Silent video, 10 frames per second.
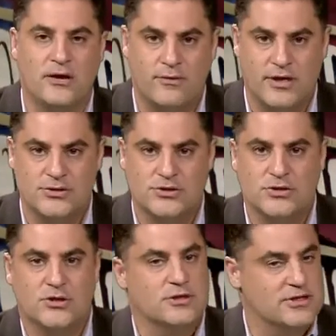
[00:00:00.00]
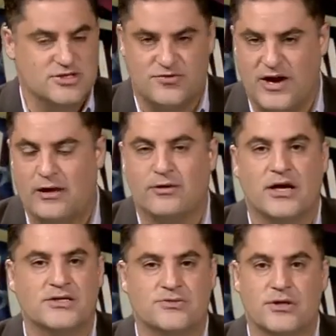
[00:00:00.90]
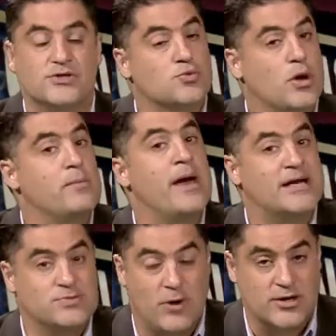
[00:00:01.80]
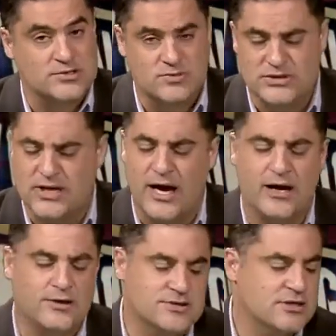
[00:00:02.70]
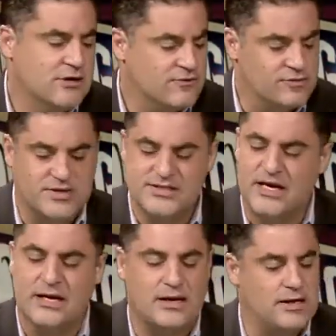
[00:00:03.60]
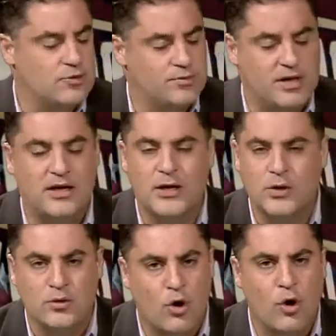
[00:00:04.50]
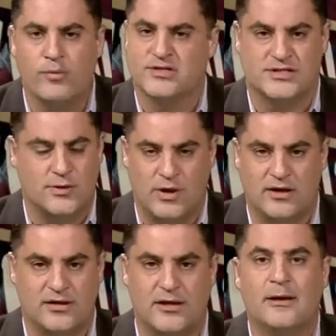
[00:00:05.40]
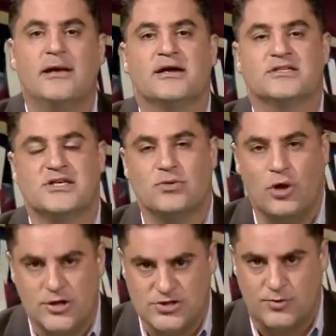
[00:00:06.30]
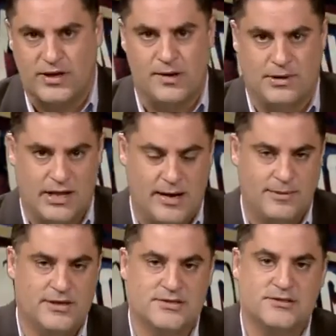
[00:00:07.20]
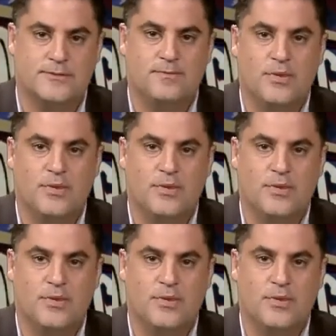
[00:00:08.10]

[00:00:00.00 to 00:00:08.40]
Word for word: get rich. Liz Fowler gets rich. When Max Baucus retires from the Senate, he will be enormously wealthy because he will also become a lobbyist.